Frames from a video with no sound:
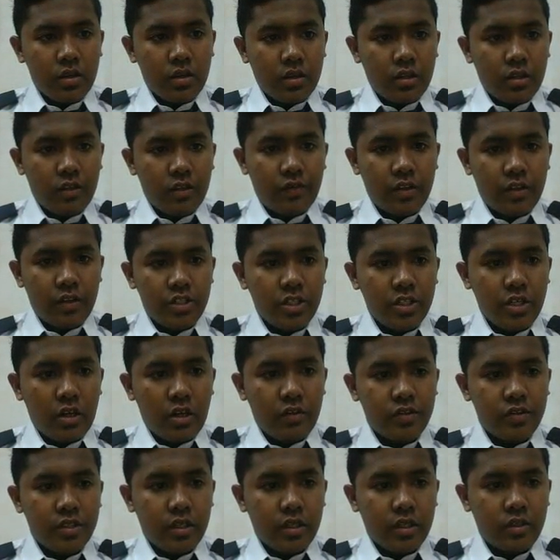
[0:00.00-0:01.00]
Definition of
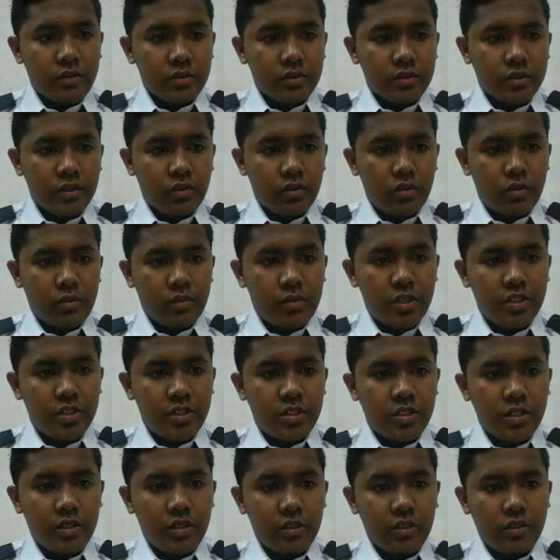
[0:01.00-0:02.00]
sound:
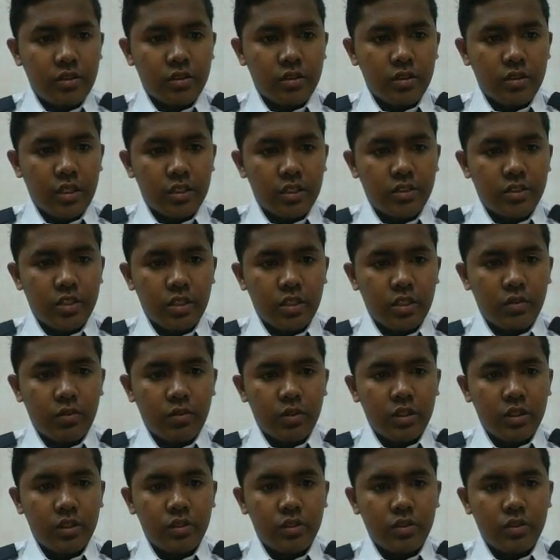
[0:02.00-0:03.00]
vibrations that
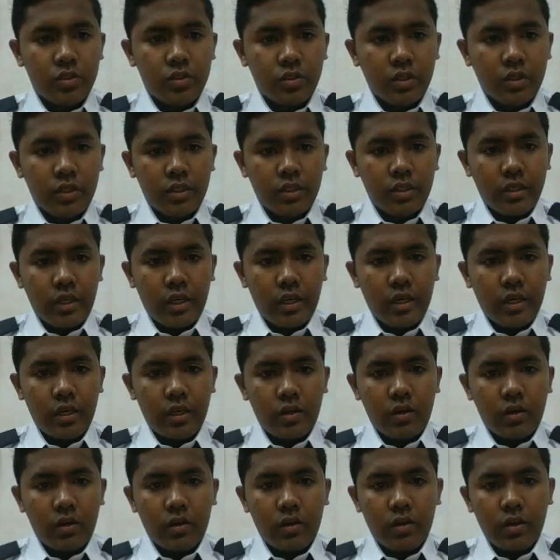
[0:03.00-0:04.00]
travel through the air
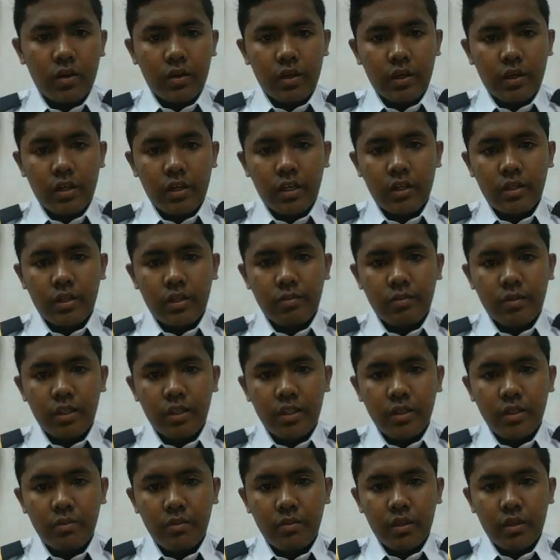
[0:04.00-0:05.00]
or another
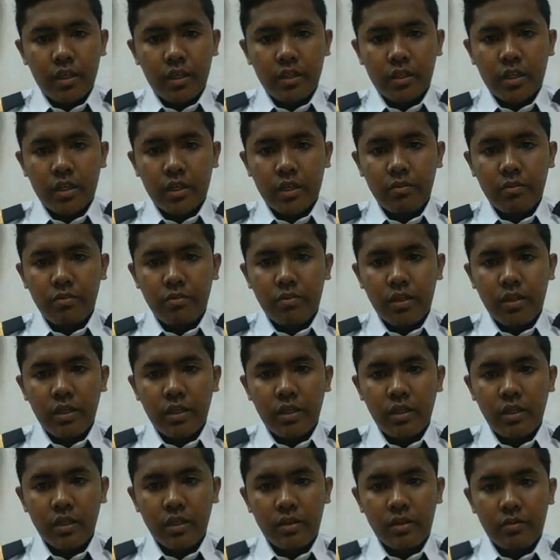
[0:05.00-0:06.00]
medium and can be
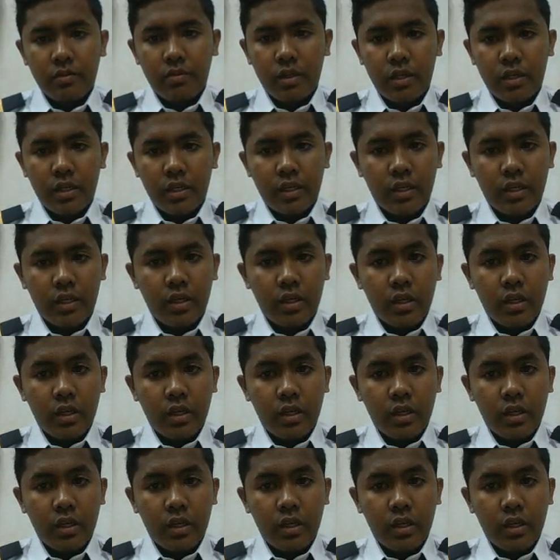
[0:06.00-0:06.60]
heard when